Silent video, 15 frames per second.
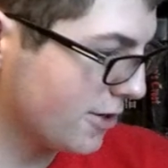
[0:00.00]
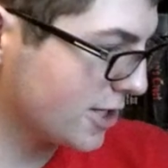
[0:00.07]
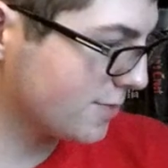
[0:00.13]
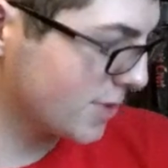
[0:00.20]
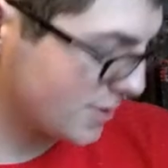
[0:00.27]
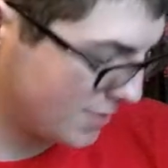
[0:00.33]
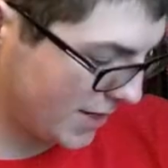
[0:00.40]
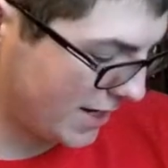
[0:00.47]

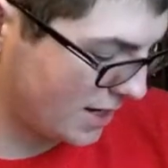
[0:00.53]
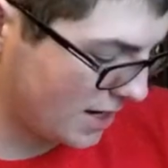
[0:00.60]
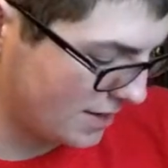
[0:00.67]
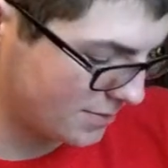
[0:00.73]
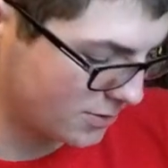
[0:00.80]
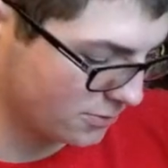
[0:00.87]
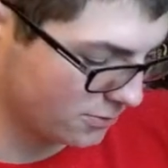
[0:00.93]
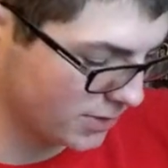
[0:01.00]
Christmas
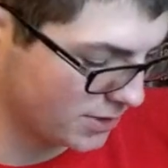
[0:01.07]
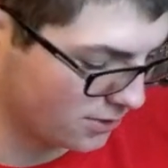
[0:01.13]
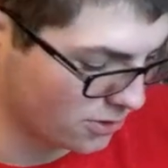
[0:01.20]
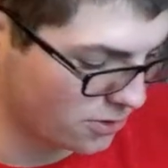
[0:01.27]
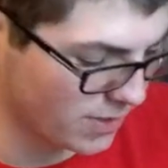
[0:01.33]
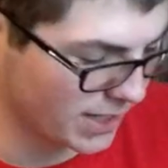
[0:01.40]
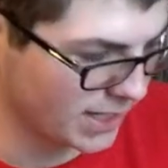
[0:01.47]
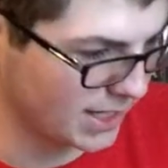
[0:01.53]
pickups, real
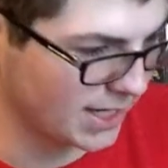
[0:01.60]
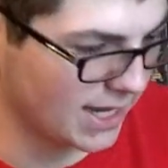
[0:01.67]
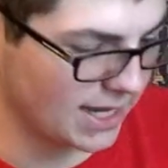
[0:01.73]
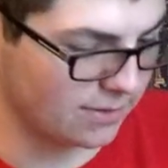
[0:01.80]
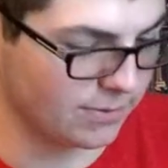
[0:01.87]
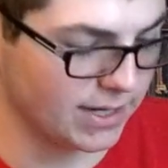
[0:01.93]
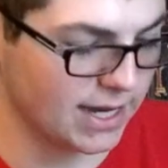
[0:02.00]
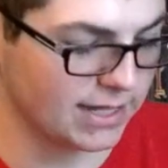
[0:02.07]
quick
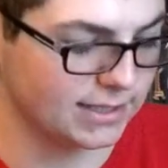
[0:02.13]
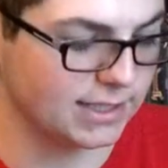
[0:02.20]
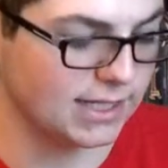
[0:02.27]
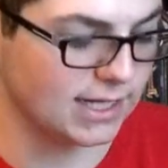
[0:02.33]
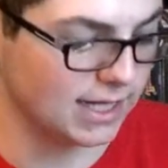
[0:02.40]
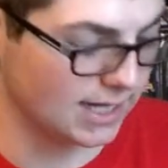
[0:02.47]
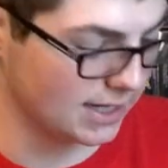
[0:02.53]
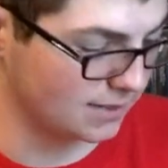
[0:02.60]
again. We got
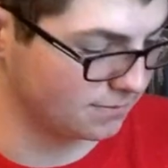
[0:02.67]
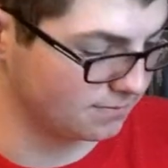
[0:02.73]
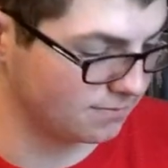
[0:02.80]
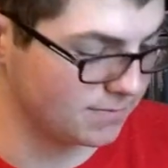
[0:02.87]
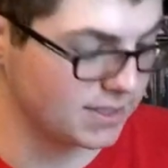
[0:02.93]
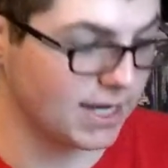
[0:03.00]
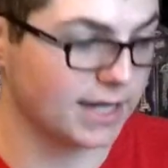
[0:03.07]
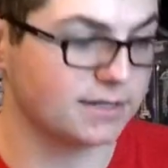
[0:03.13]
the
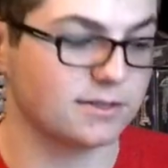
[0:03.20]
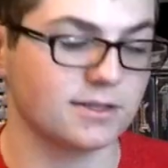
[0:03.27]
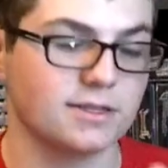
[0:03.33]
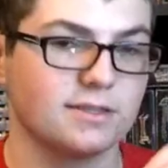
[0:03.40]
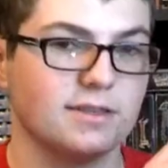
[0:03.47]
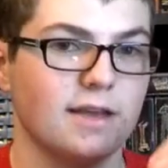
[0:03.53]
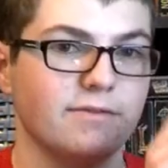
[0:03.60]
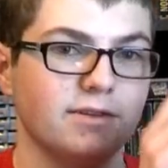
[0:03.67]
Nexus
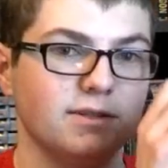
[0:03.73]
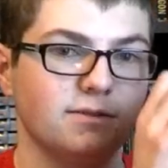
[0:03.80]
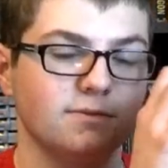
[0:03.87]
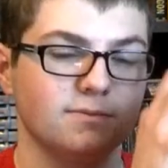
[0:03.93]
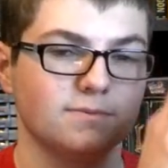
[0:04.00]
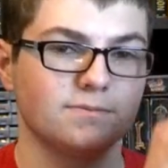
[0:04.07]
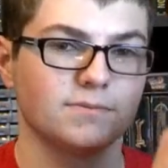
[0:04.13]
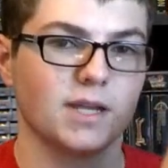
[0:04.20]
7.
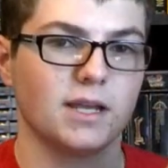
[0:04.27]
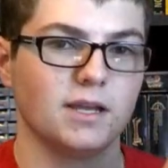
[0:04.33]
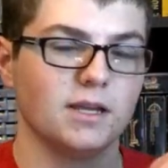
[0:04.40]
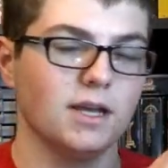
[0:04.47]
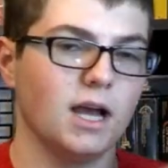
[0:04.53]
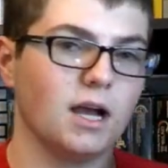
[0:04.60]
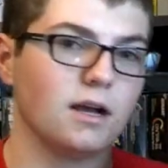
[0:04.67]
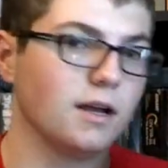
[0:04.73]

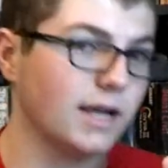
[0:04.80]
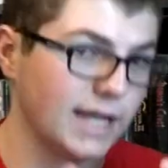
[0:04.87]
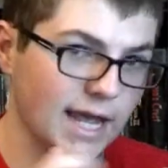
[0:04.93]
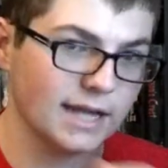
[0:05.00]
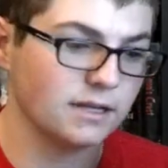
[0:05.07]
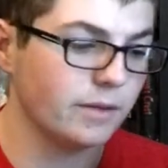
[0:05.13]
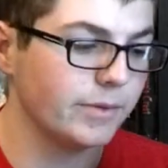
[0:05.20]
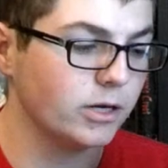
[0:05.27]

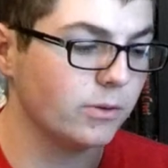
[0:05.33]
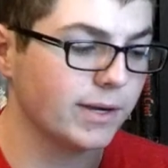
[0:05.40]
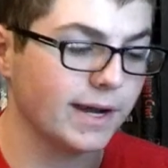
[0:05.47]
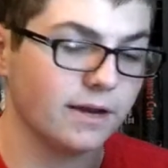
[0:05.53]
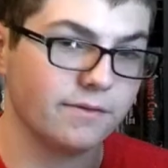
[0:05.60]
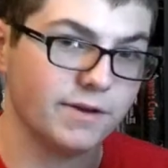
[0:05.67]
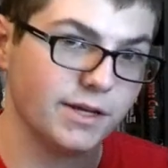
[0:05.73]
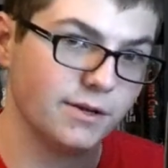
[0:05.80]
Again, let me know what
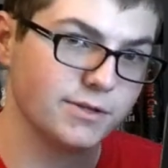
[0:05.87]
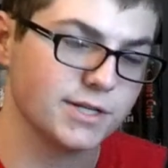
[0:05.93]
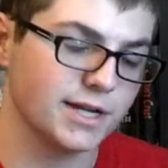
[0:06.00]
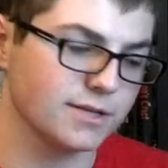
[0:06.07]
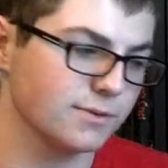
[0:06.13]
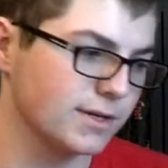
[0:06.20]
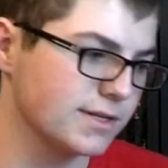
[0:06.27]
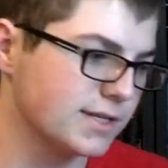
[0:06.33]
kind of videos you
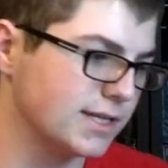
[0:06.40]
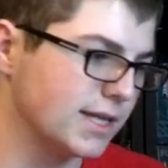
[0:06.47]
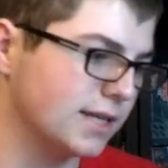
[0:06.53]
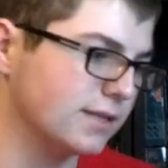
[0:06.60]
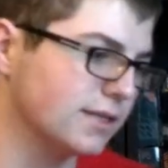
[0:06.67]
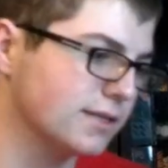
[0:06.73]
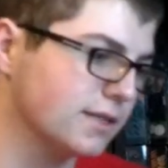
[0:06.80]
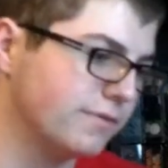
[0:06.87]
guys want to see
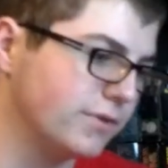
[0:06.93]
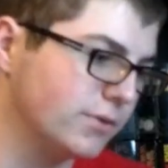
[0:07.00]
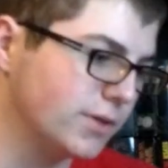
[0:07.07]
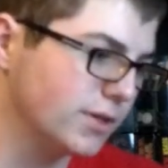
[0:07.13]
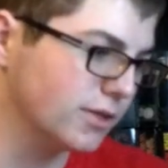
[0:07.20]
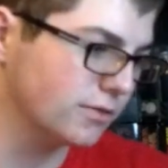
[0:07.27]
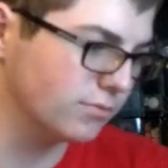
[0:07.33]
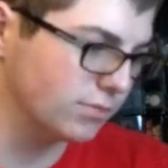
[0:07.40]
on this, if you could,